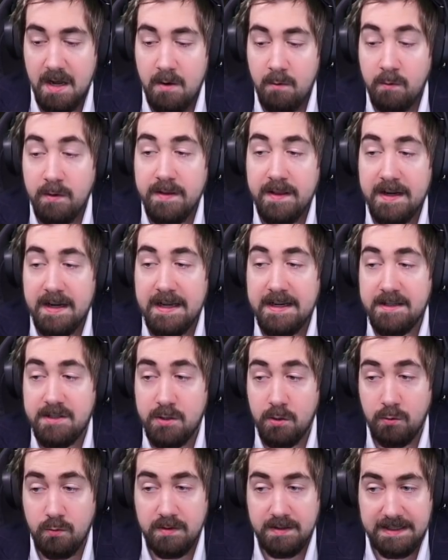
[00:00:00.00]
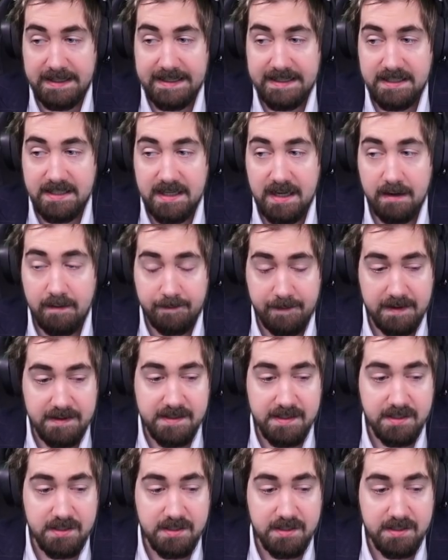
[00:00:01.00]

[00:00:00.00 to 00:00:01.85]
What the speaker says: Well, then I don't need to get frenzy